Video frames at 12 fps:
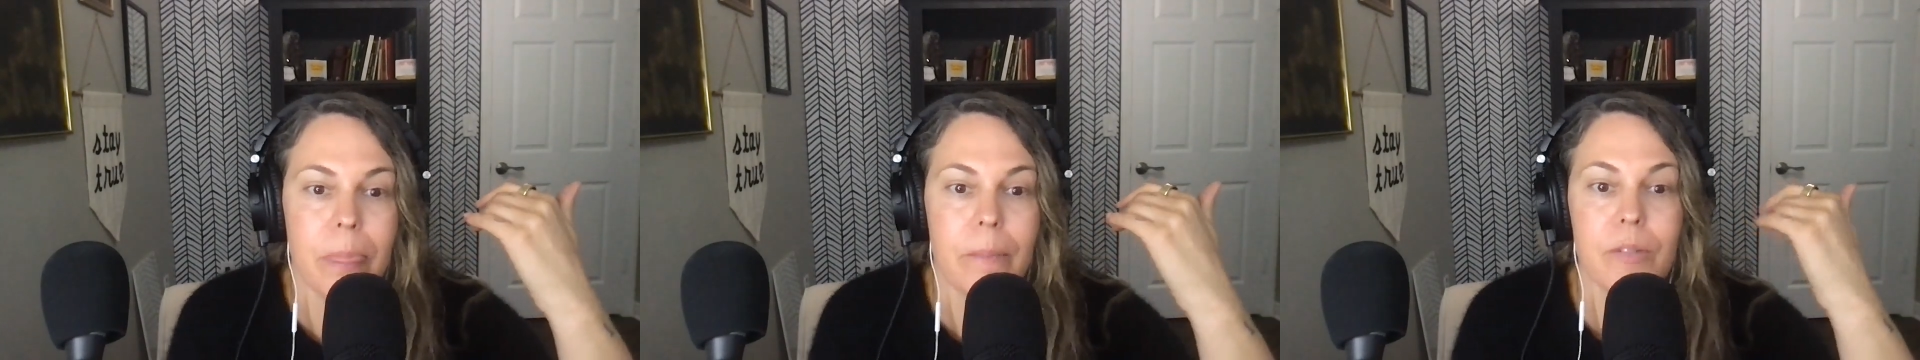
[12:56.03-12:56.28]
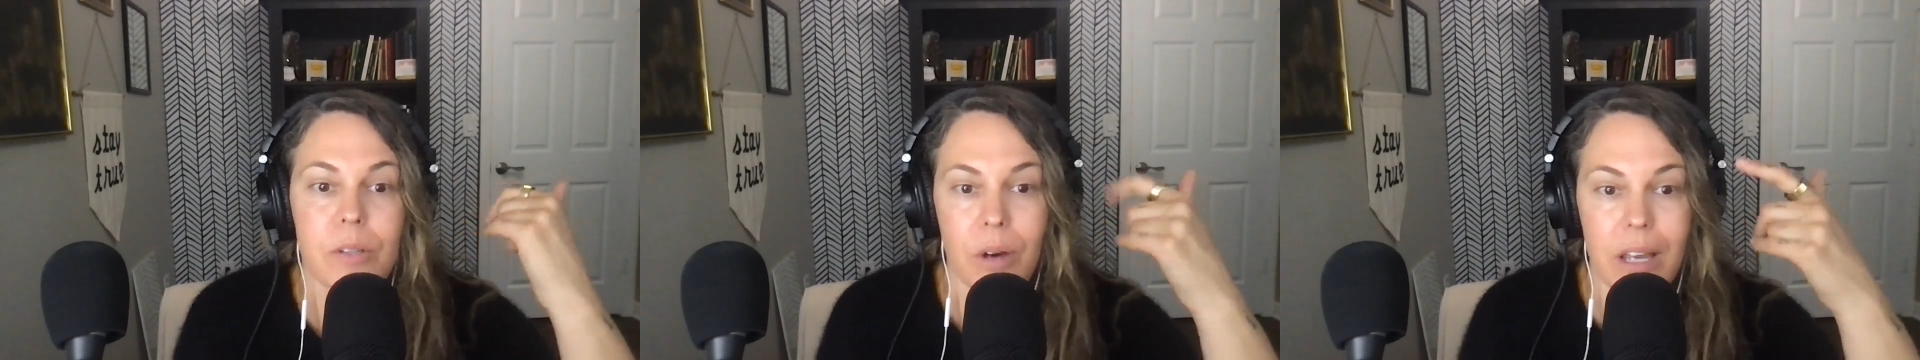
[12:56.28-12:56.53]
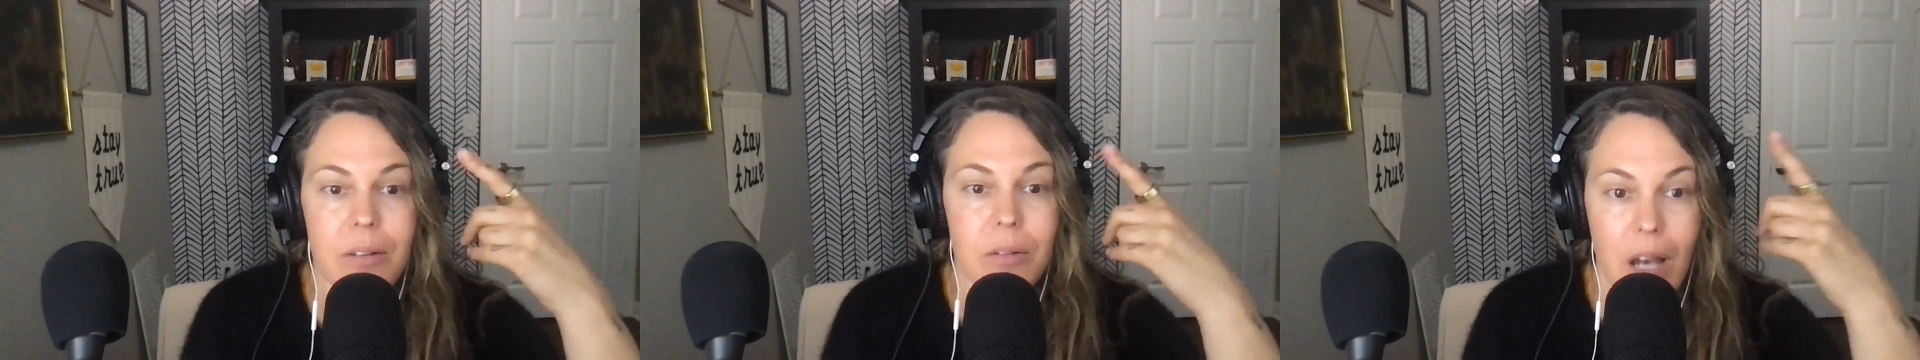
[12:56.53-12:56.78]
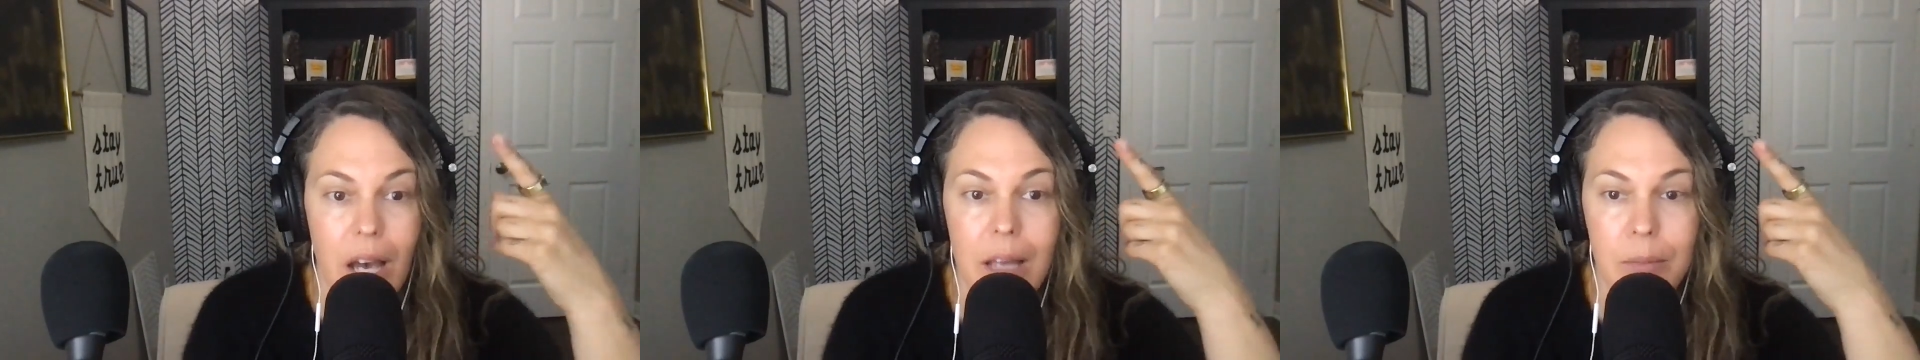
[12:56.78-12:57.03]
So
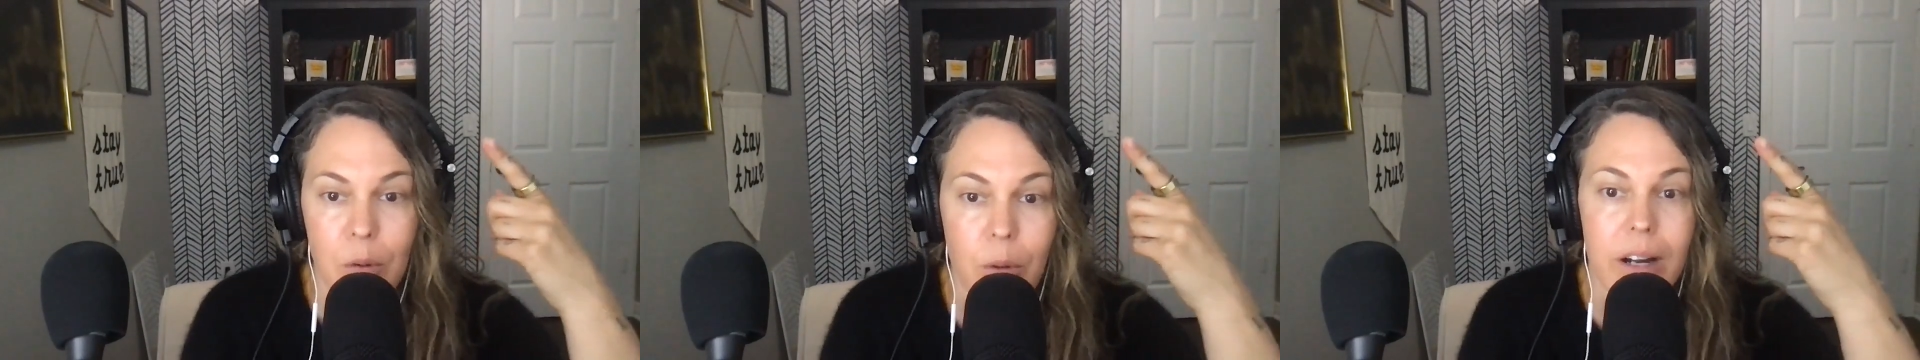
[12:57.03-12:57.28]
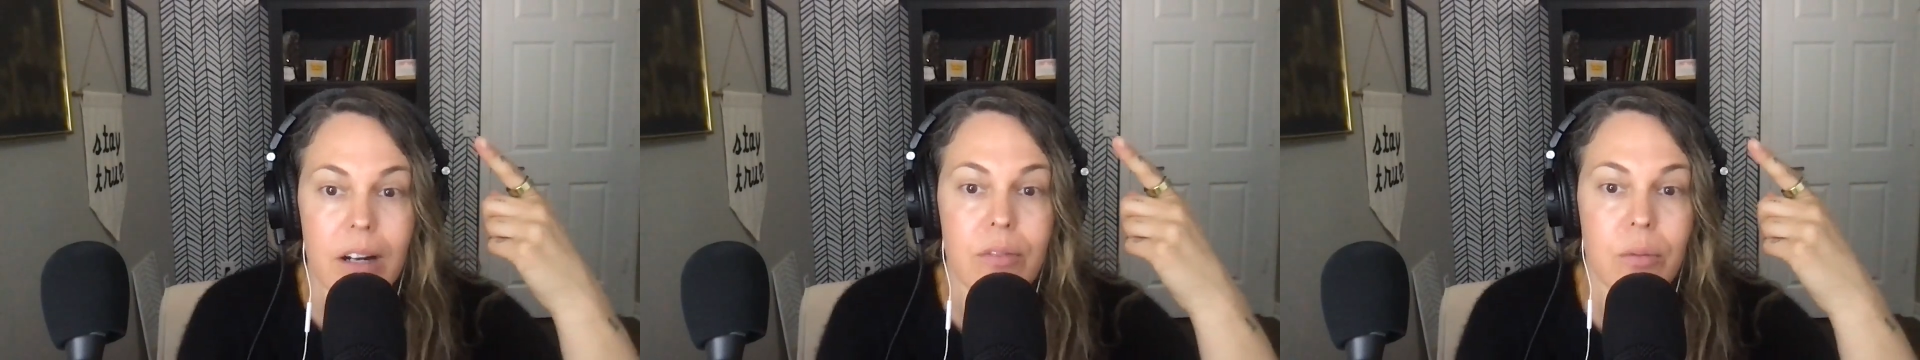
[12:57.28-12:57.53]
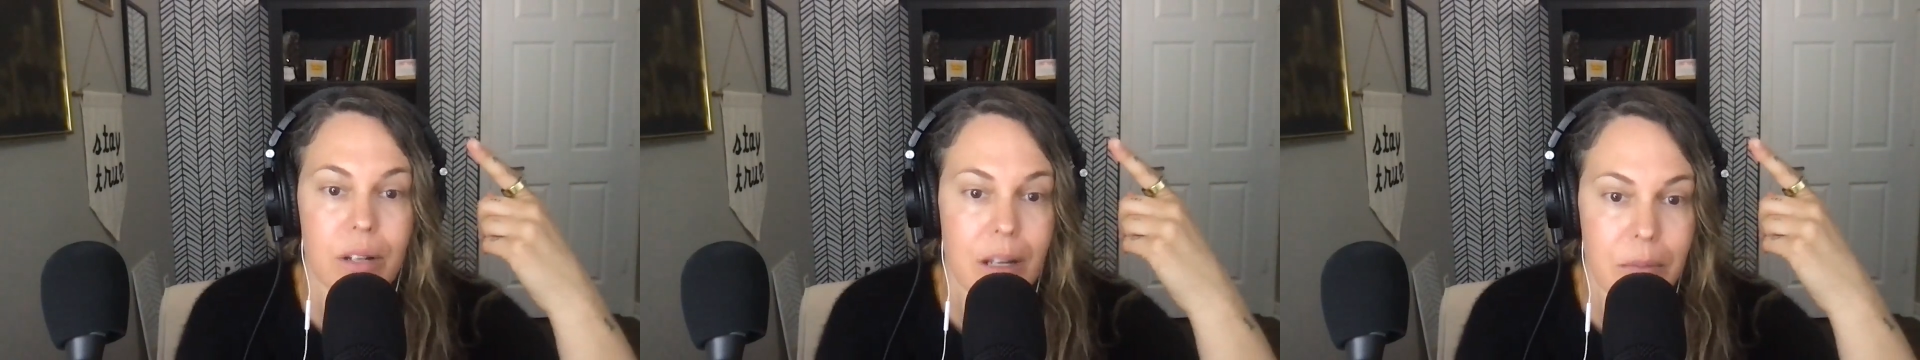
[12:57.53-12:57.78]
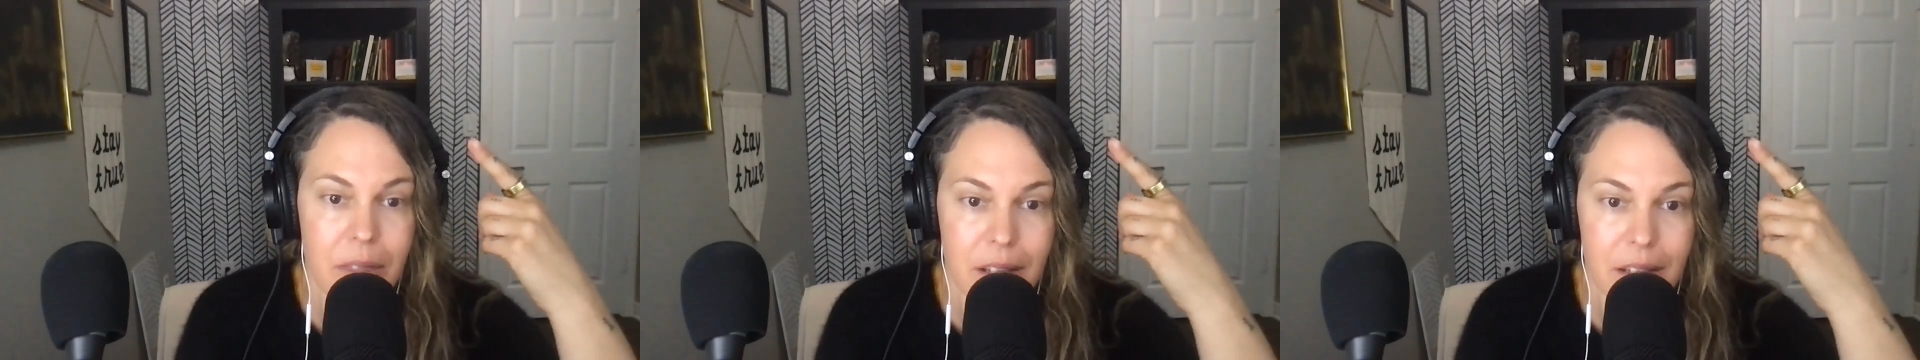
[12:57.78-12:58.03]
I'm aware of what I'm
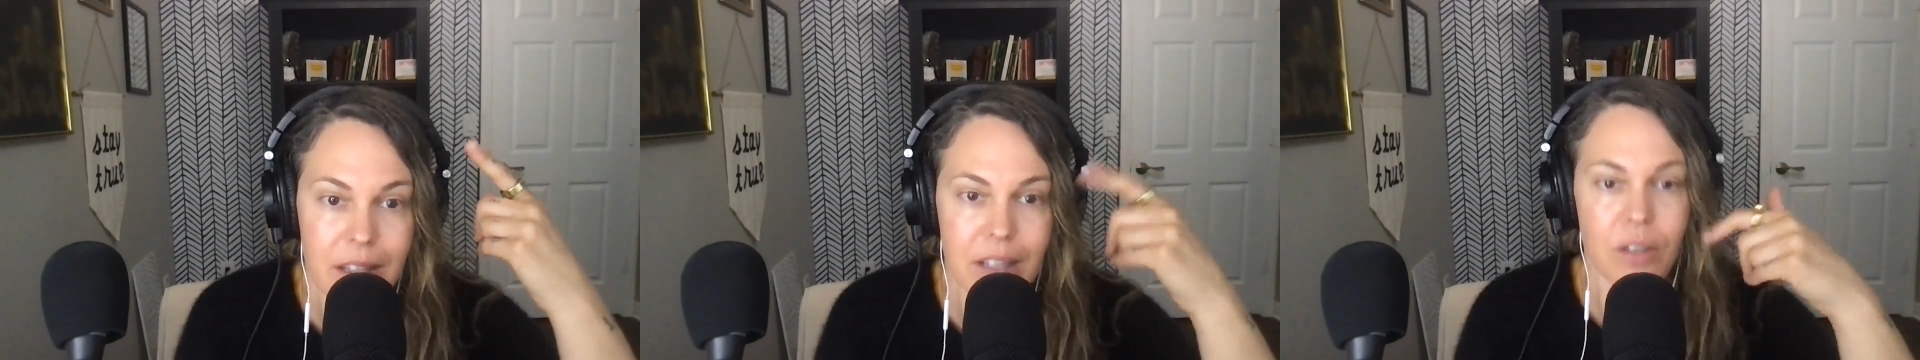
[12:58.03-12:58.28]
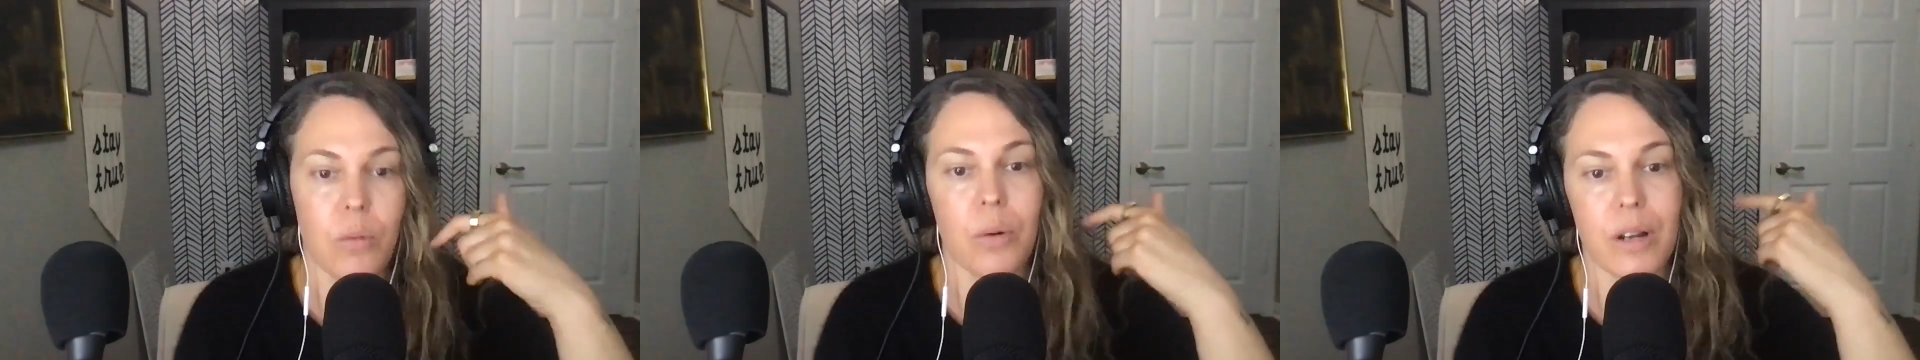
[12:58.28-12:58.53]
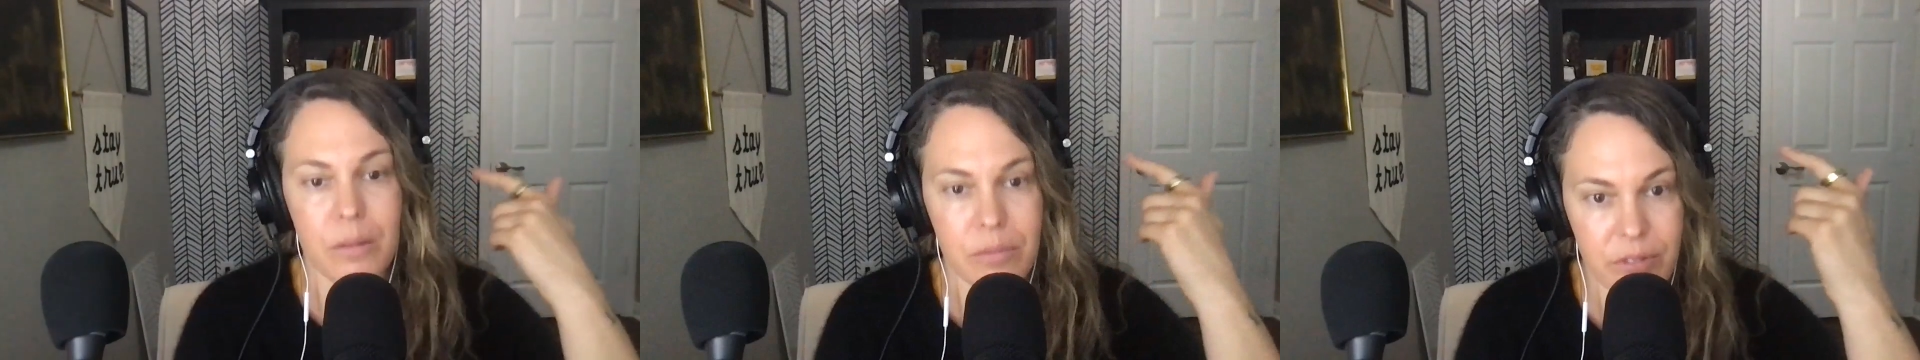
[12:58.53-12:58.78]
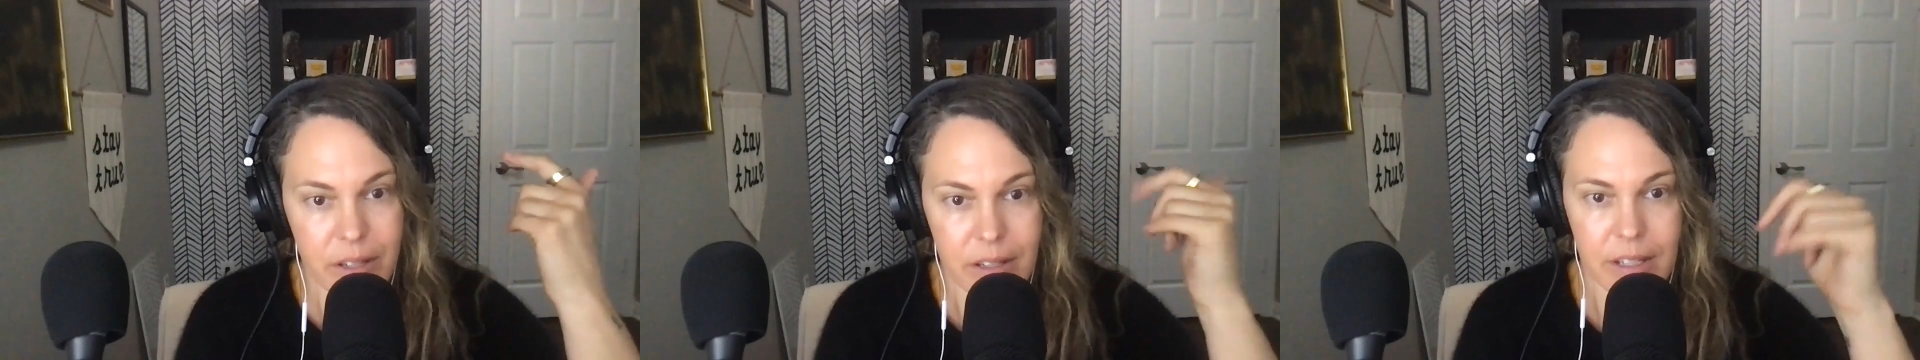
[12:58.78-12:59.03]
thinking, what I'm
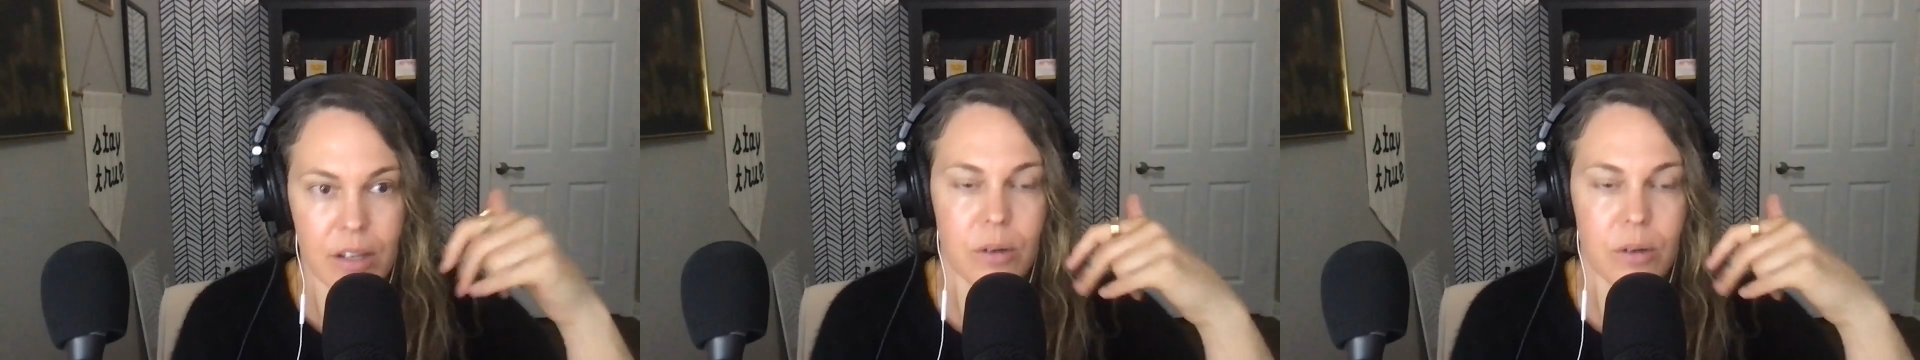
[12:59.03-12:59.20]
feeling.